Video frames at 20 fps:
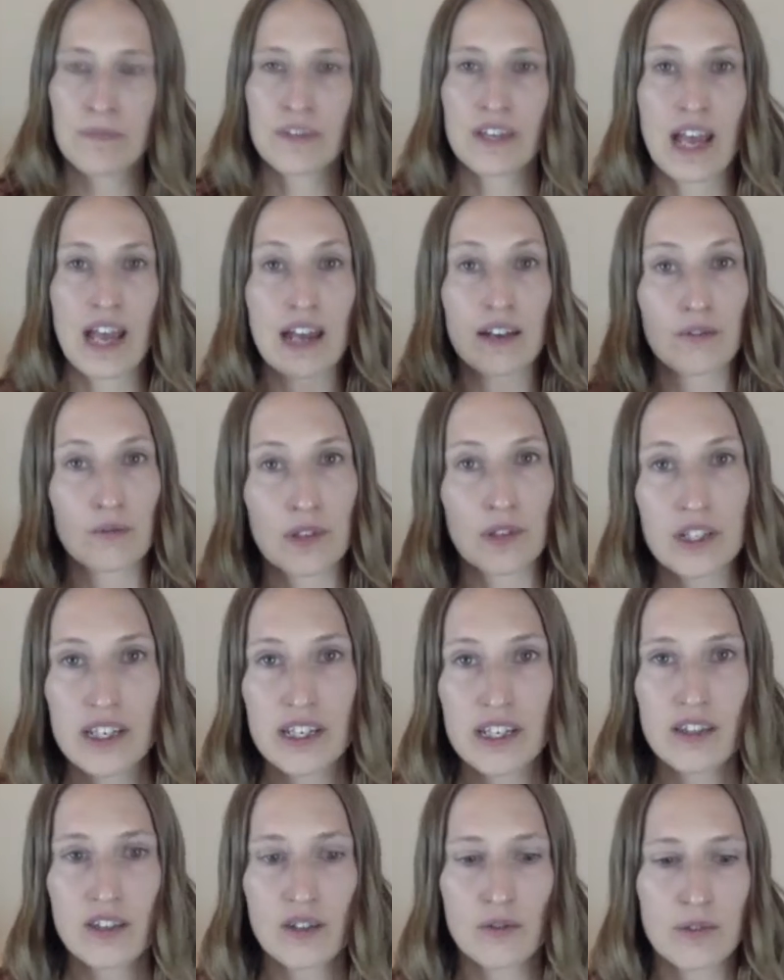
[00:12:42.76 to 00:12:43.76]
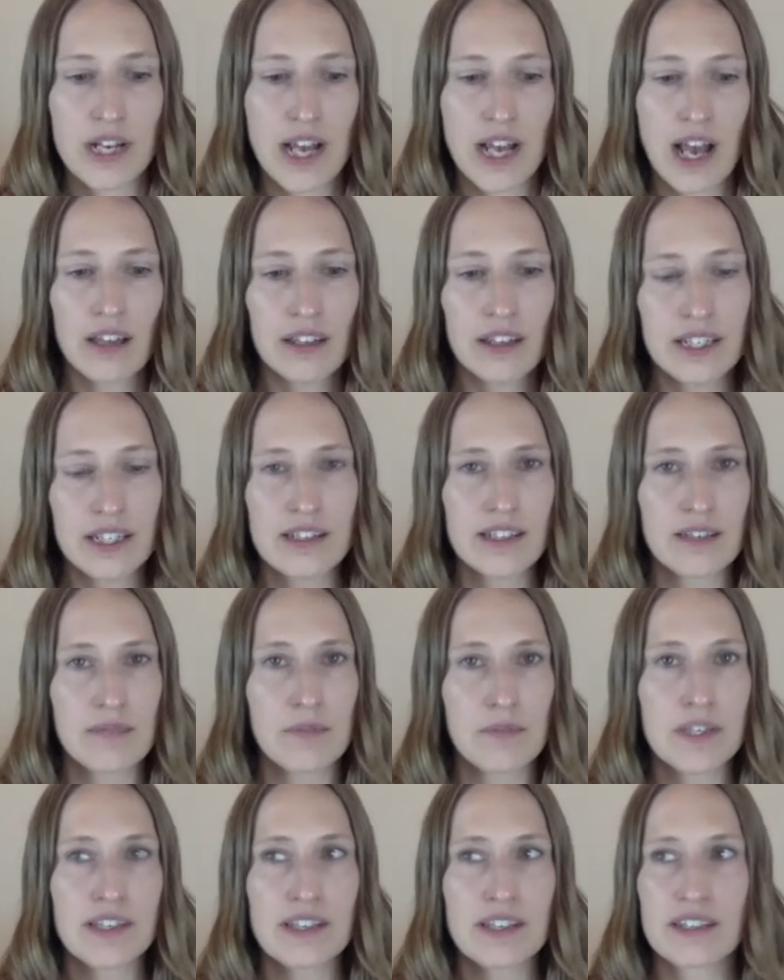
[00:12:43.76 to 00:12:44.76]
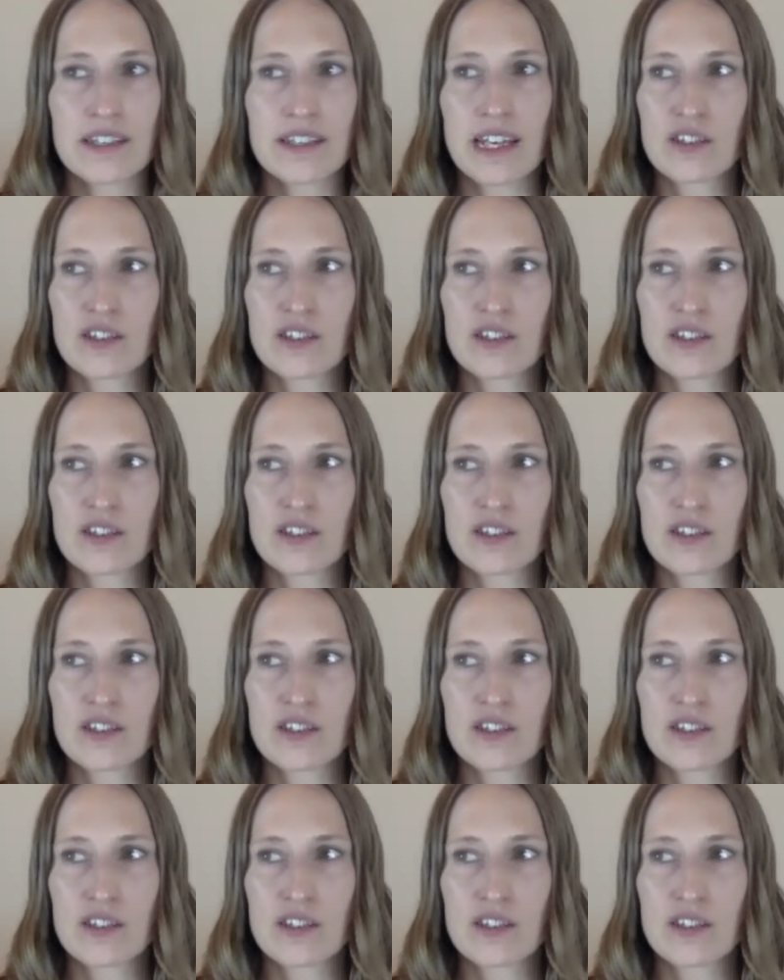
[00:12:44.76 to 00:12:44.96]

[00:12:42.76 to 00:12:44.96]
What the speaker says: And really the reality is in business,